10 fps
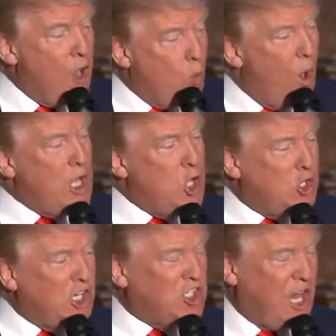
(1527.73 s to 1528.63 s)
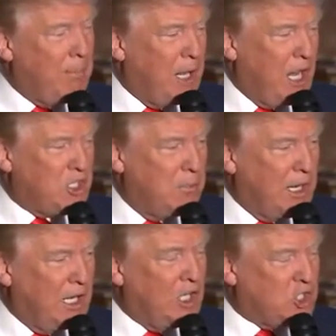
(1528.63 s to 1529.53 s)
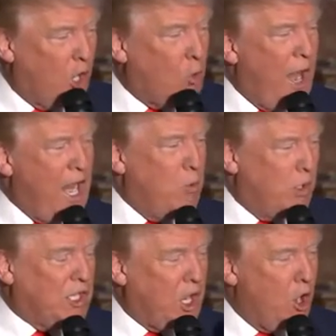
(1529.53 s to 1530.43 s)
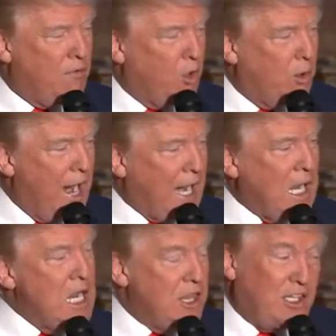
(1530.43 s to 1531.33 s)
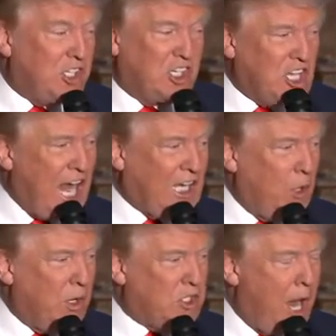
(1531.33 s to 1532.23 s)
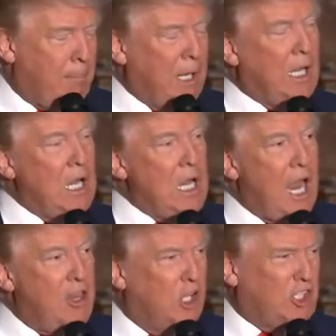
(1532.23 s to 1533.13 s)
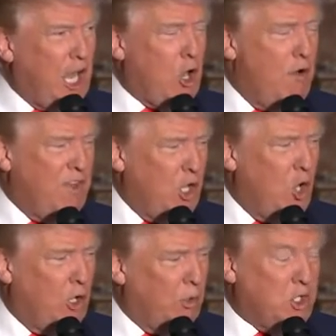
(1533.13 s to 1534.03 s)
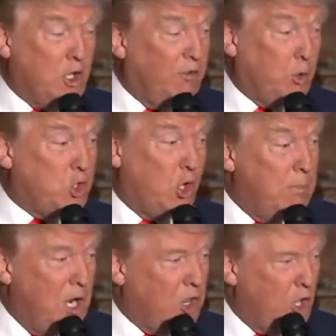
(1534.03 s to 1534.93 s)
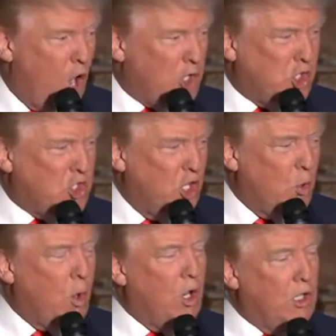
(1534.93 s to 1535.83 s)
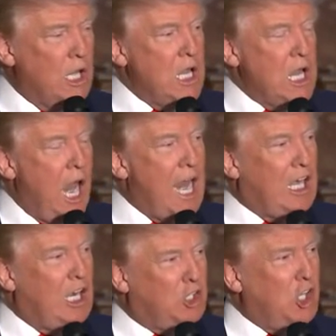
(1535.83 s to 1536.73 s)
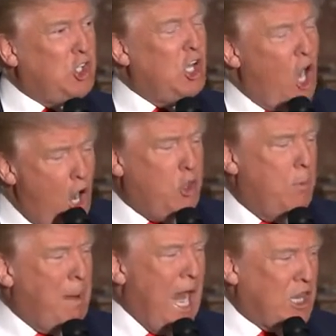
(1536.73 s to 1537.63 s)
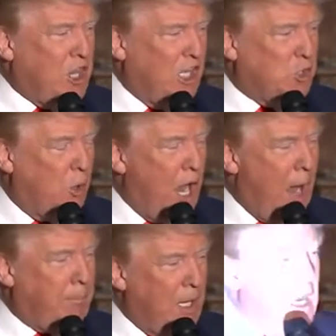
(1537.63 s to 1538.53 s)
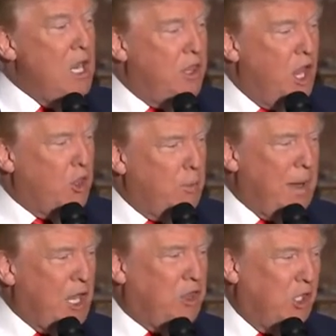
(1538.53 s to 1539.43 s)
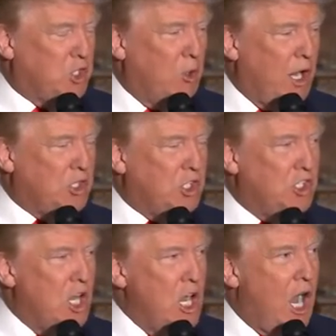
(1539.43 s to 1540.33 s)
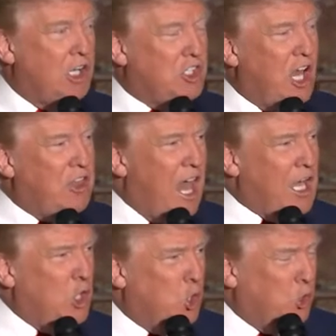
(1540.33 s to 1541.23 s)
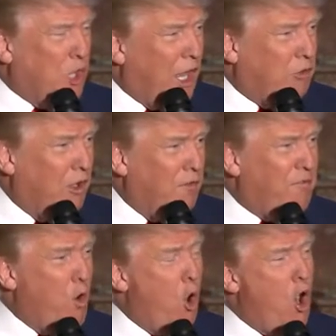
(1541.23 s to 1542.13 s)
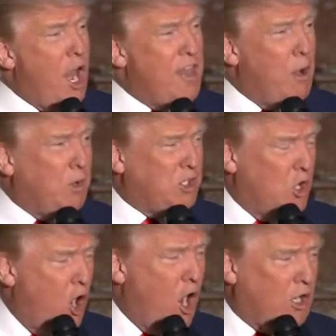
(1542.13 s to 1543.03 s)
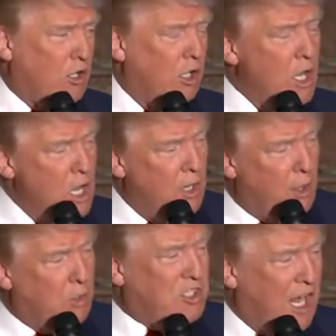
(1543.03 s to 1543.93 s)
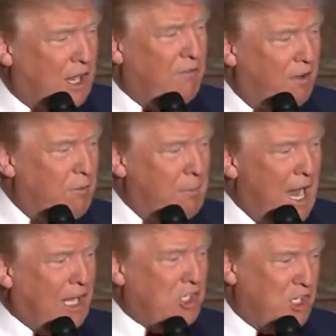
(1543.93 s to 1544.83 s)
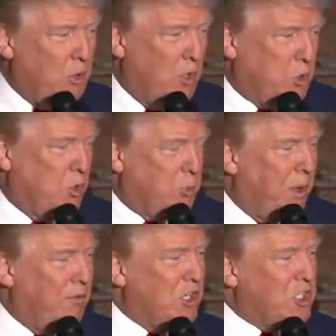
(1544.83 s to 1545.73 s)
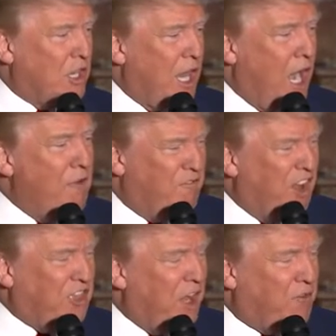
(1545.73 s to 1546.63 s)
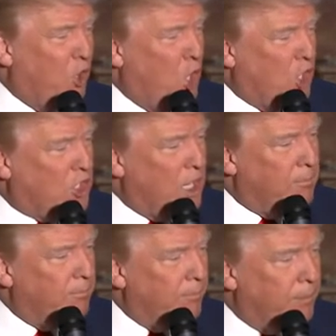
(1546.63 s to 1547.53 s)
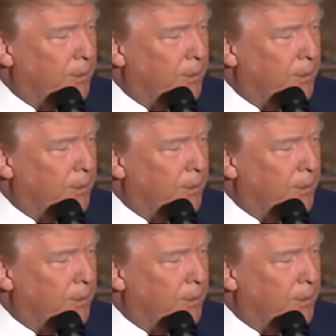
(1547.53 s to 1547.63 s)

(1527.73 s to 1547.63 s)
and when you destabilize the Middle East, Iran will take over Iraq. That's exactly what's happening. And they'll take over the oil reserves, which are among the largest in the world. And in addition, other bad things will happen. The other bad things are ISIS. I said that in 2004, and that was an article that was taken from a magazine, which was previous to that. I felt that for a long time.